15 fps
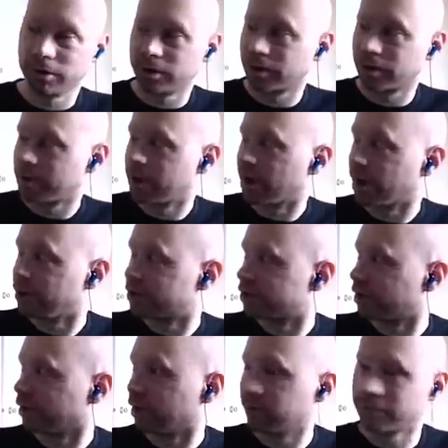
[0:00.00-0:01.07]
I mean, I used to
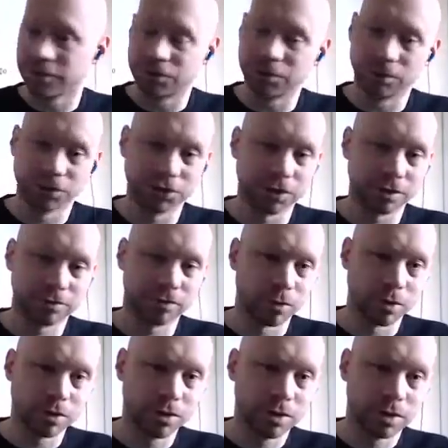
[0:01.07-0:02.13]
love the DualShock
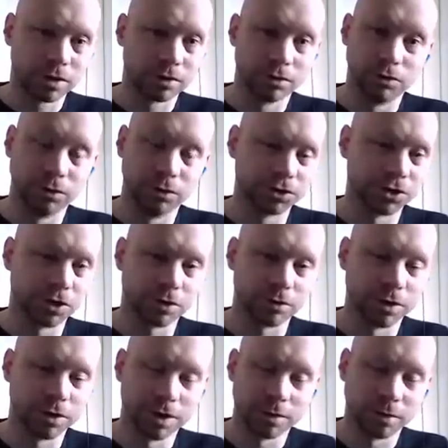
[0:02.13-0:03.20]
4, DualShock
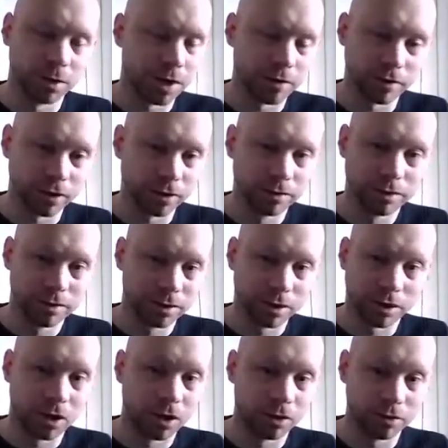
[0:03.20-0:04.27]
3, whatever.
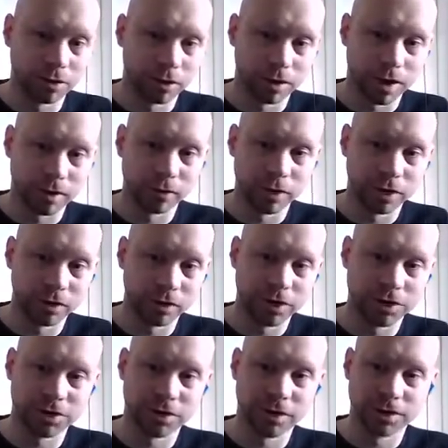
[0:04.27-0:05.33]
Every
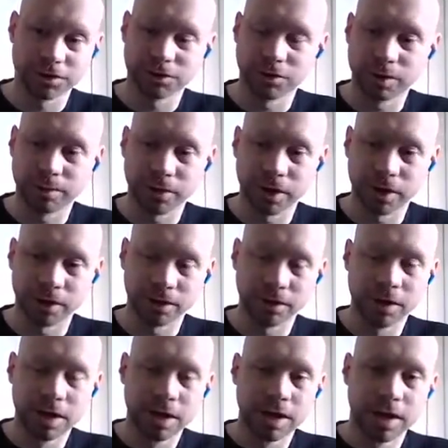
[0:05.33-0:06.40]
iteration that Sony put out.
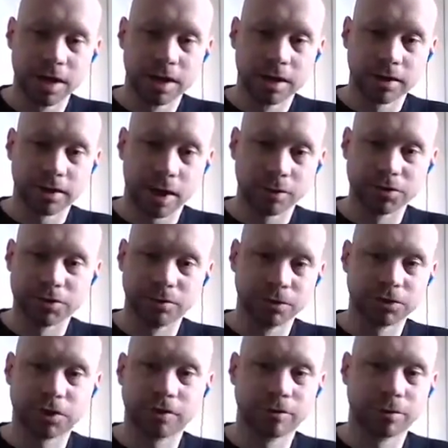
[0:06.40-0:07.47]
That was the
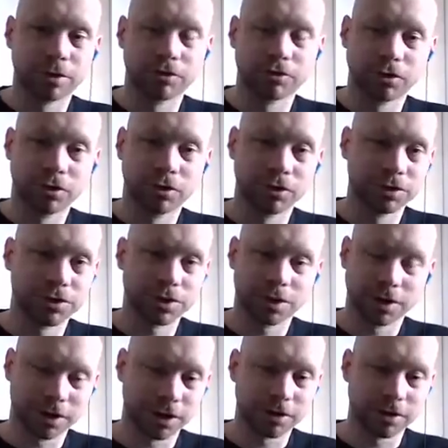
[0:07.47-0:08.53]
most comfortable controller until
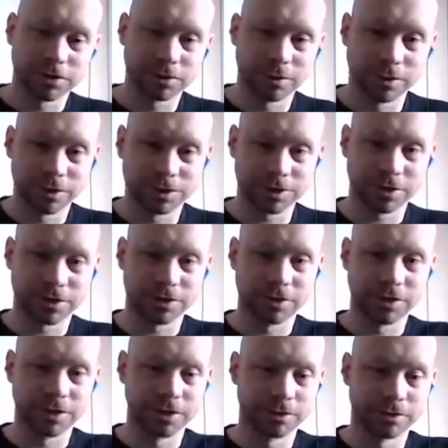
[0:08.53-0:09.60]
I got this one that's got
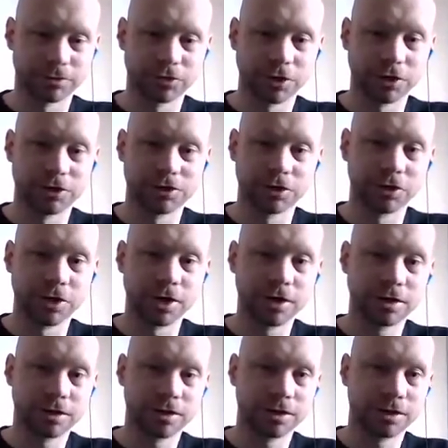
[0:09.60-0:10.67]
the triggers underneath.